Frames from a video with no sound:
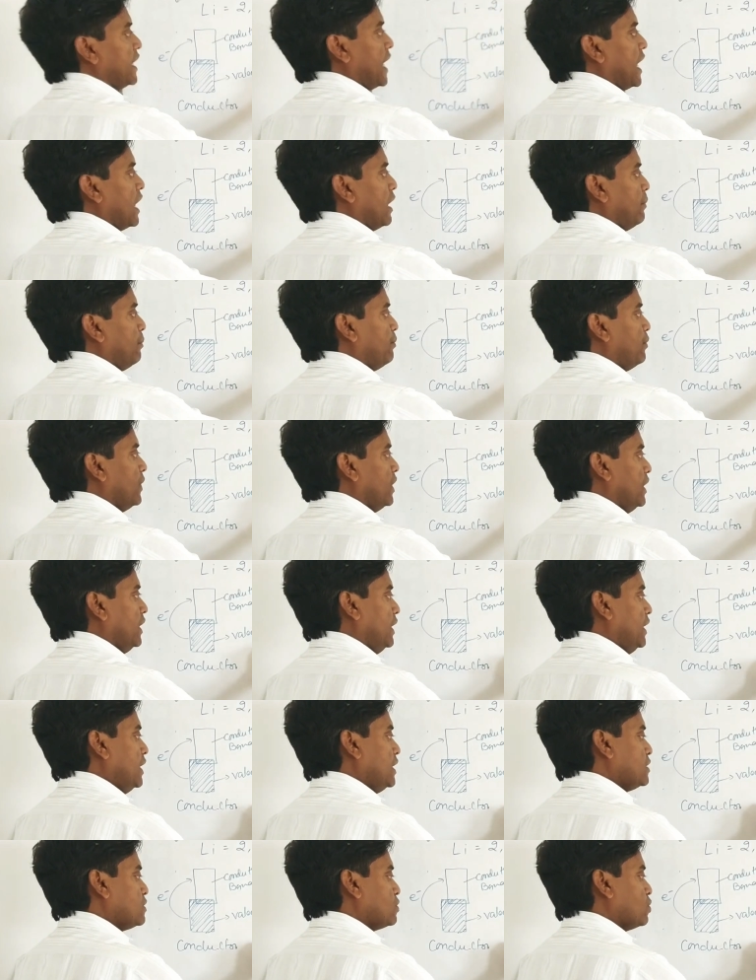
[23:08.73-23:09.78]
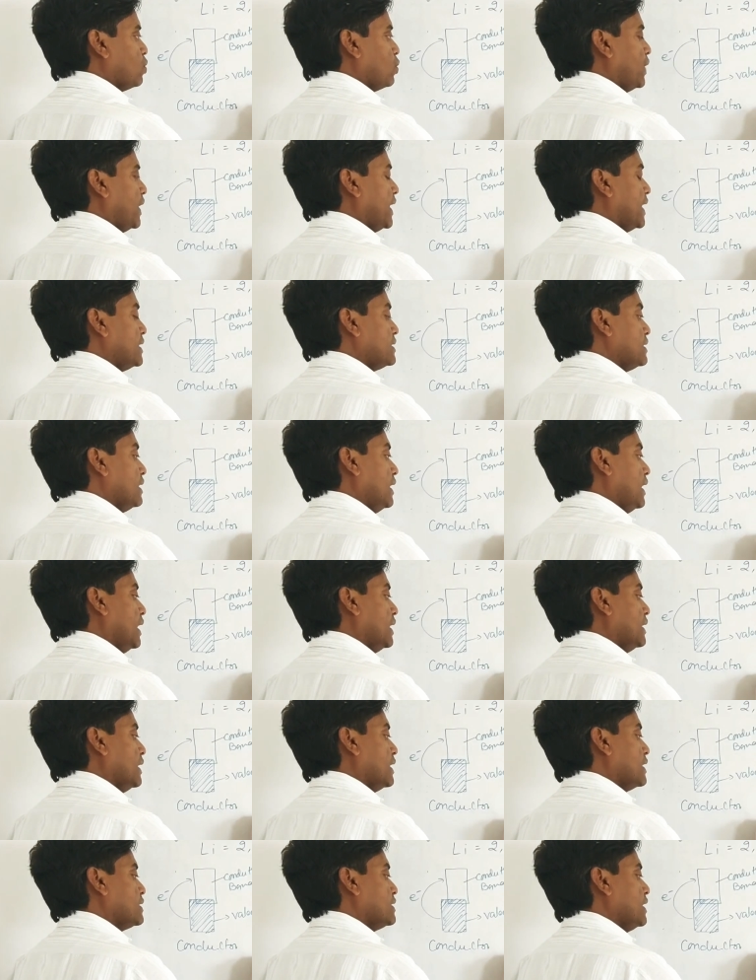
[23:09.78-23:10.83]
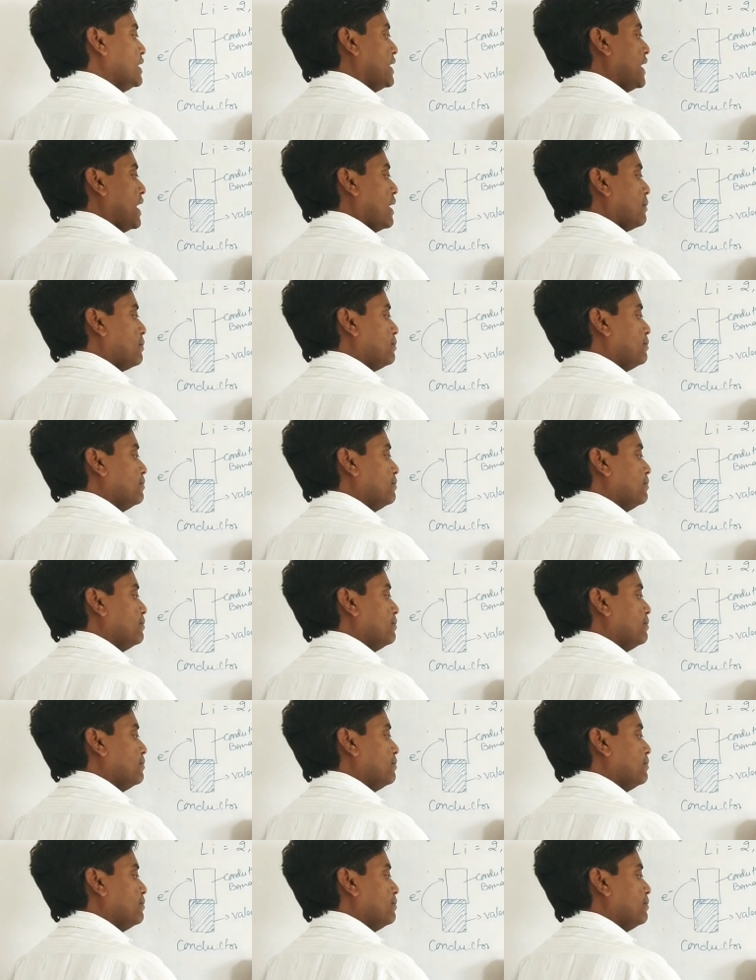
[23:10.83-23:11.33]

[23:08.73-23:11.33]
gap is known as energy gap.